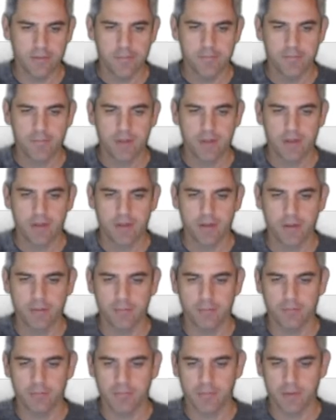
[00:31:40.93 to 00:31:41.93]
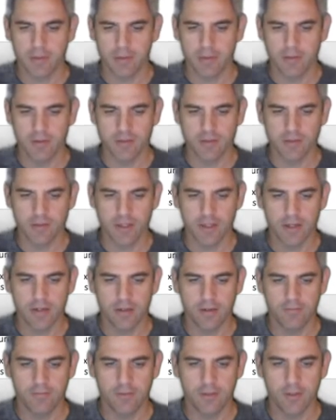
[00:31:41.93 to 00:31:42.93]
there's a lot of
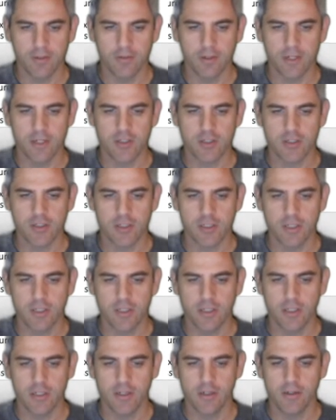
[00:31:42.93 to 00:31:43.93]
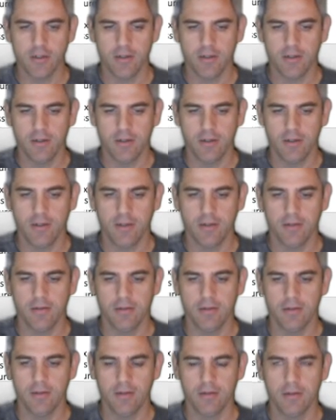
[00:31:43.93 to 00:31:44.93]
configuration here, and
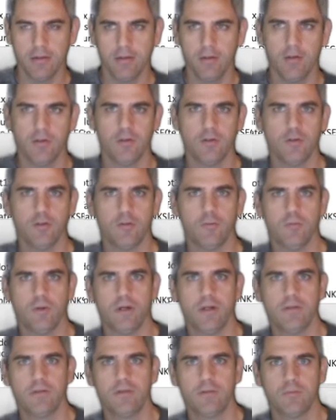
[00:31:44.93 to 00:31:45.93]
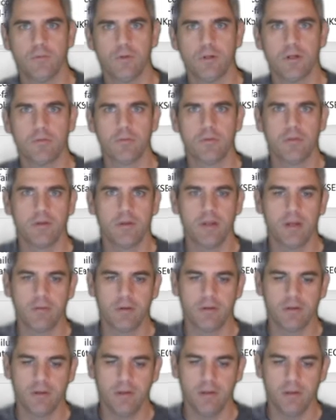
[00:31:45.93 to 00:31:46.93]
you'll want to work with the
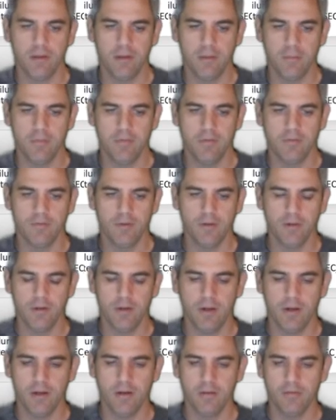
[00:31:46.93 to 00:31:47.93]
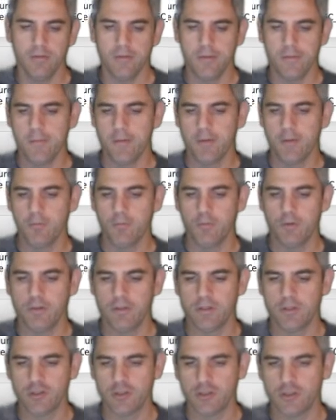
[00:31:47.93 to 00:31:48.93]
network team to figure out what
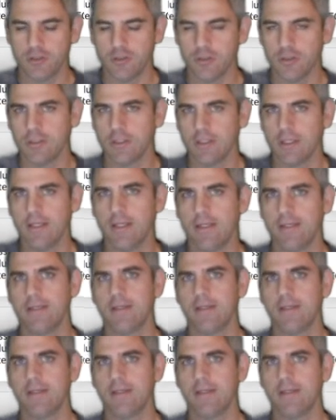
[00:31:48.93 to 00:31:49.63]
this should look like.